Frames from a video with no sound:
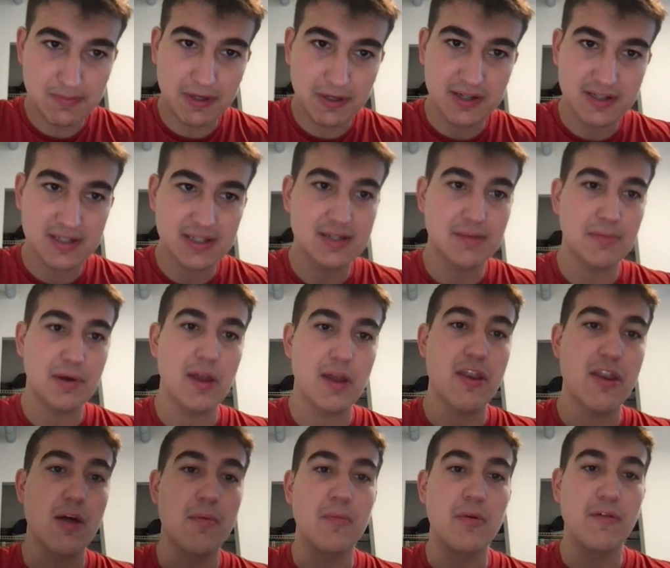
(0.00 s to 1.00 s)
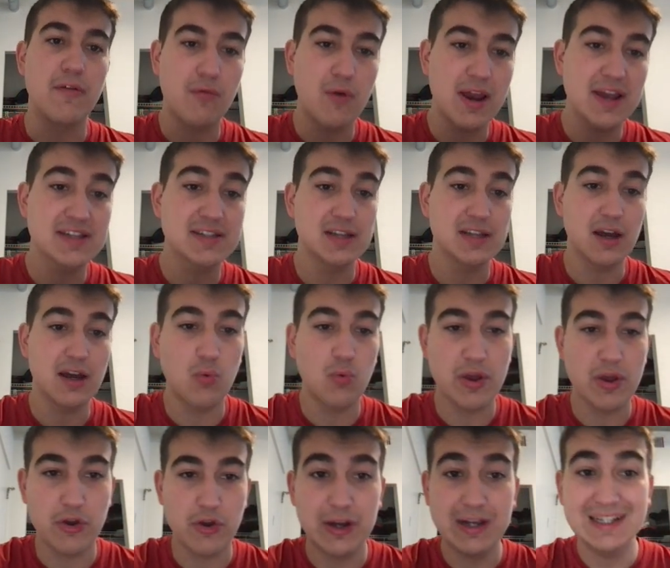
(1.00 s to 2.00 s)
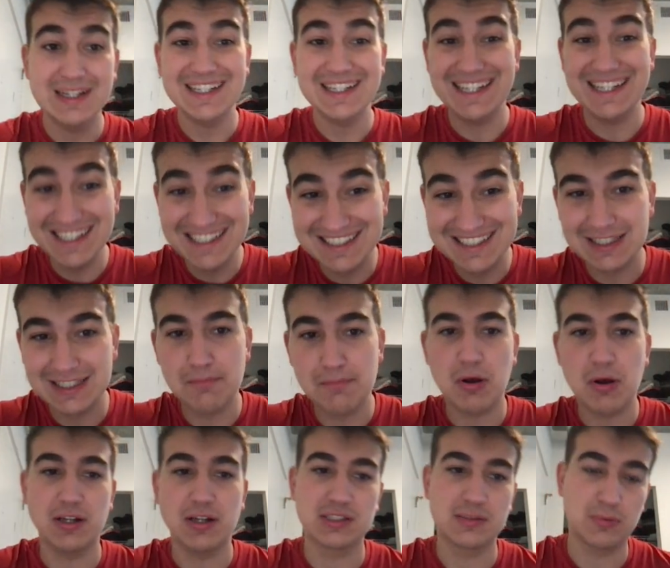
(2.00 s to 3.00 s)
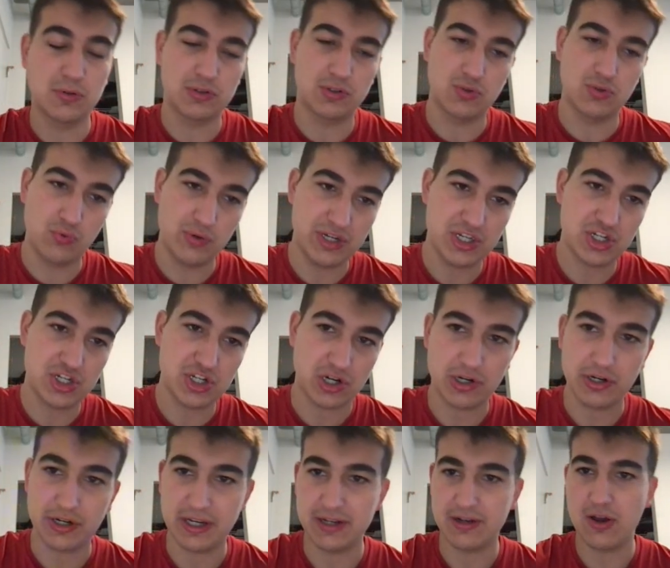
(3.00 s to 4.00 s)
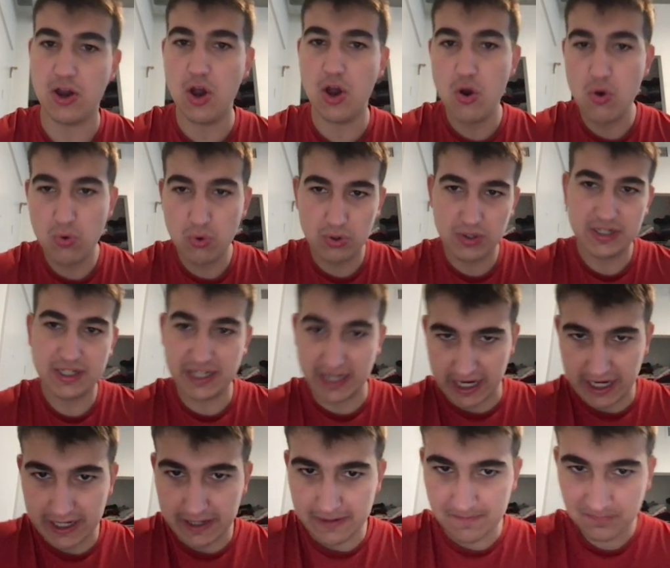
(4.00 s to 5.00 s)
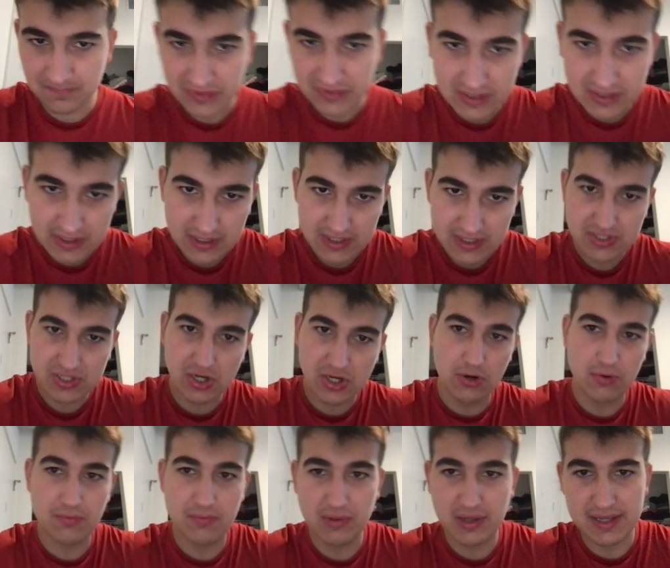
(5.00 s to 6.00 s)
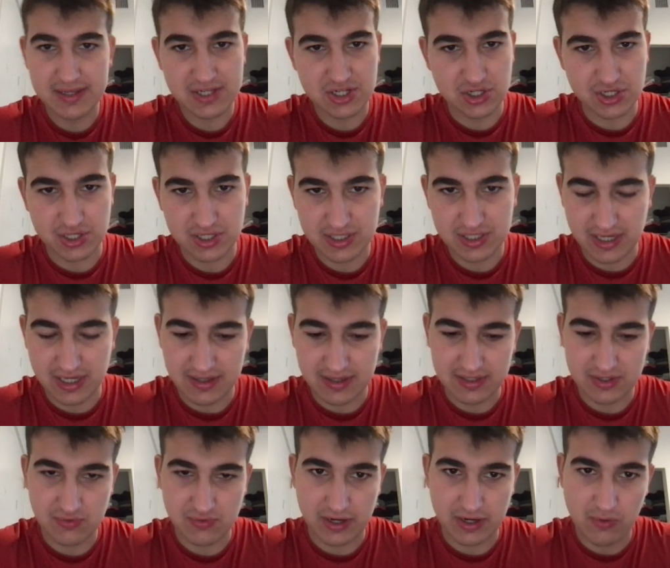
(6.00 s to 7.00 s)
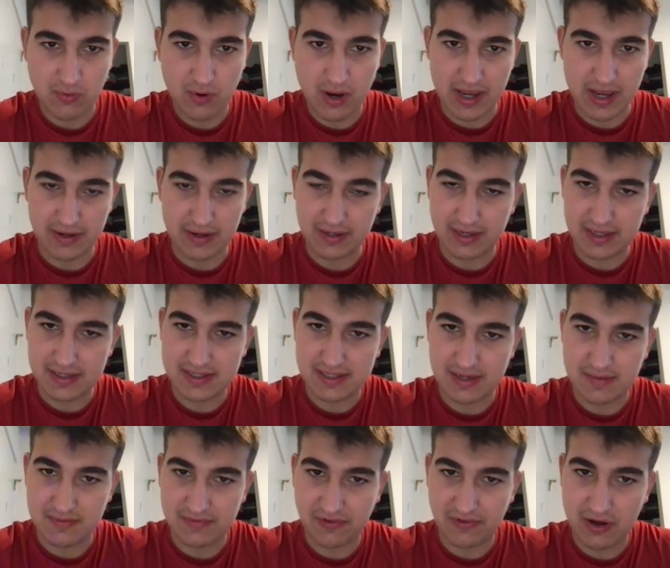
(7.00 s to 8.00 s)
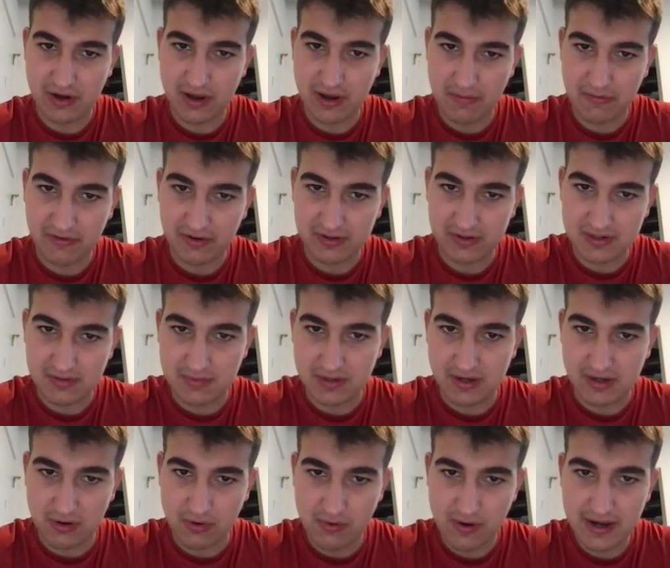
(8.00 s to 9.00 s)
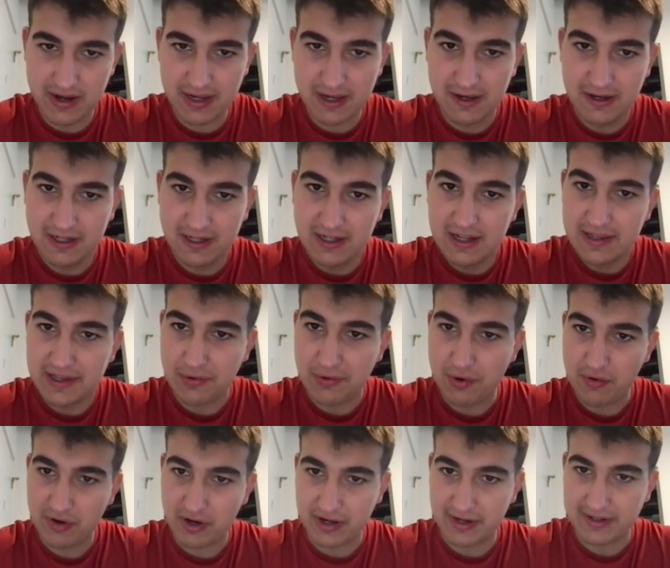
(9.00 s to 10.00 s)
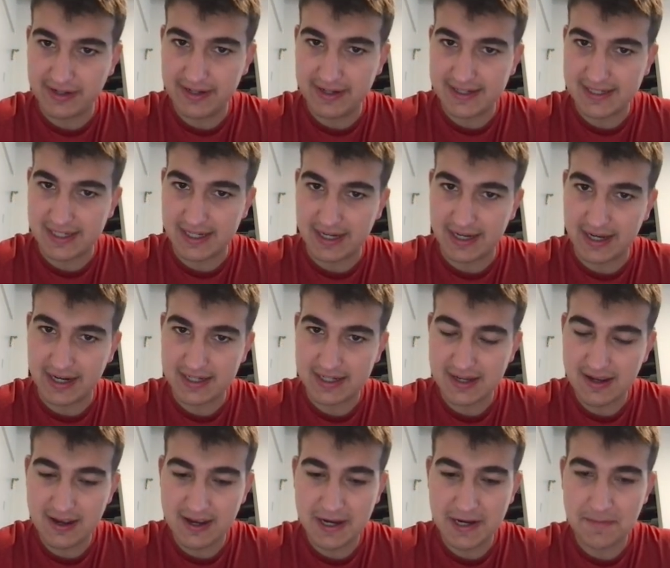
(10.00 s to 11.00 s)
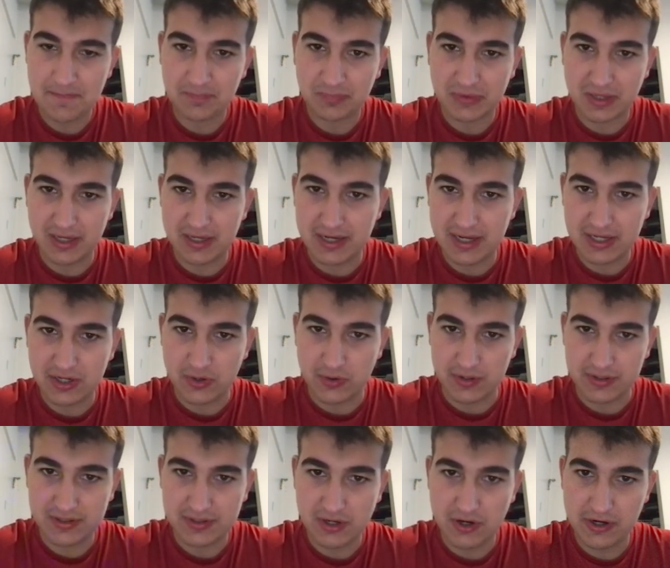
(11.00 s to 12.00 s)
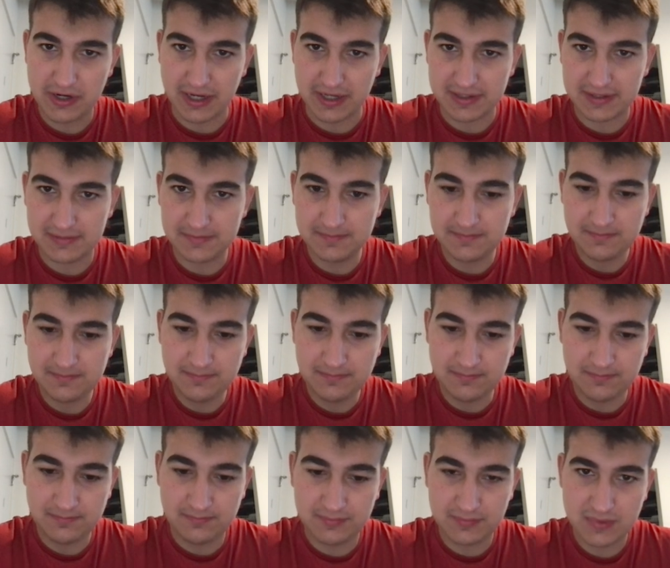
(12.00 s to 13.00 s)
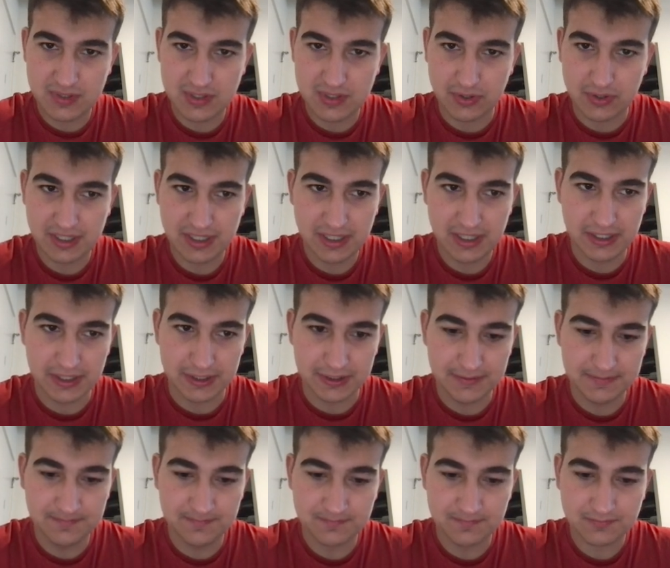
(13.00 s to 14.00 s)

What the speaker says: because it's about number of ways, not whether is it possible to reach target. Okay, so let's just get this right away. It seems very evident to me already that what we're going to need is an index I and a current target. So here,